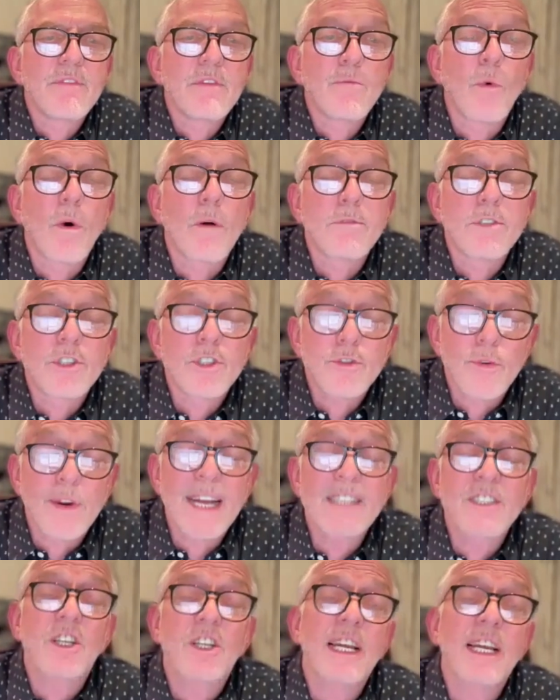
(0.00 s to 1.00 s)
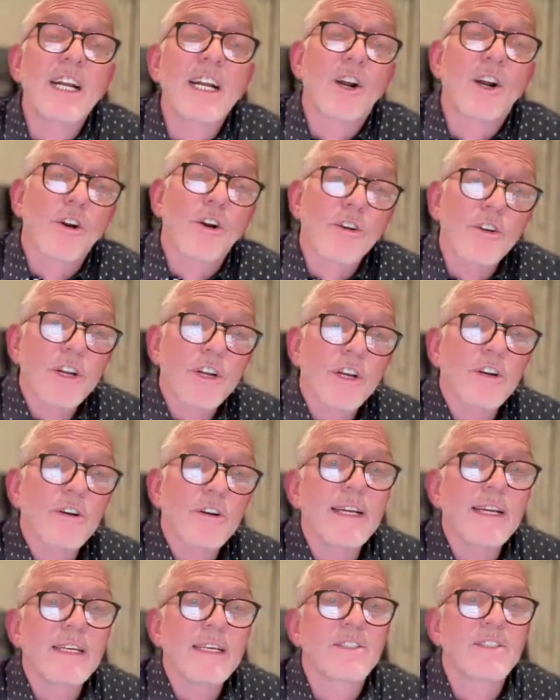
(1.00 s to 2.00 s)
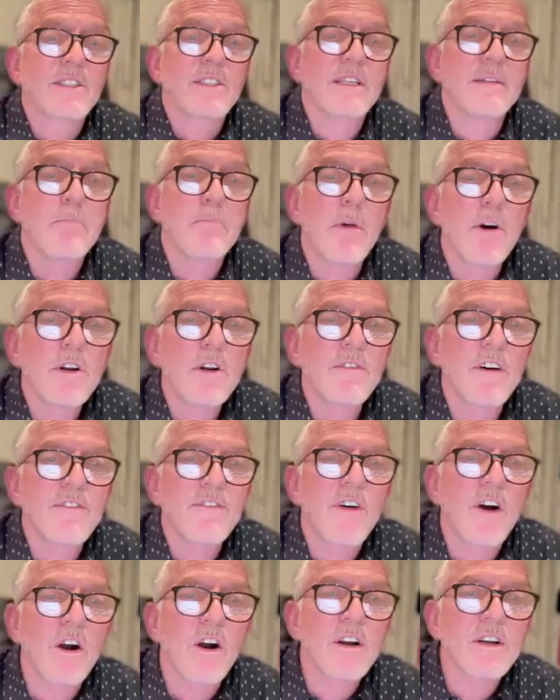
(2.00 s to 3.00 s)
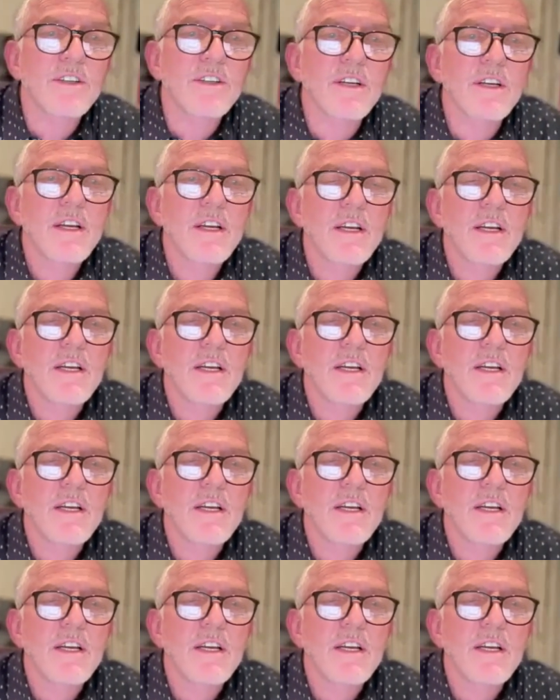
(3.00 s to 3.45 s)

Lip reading: what was translated earlier as motive of heart.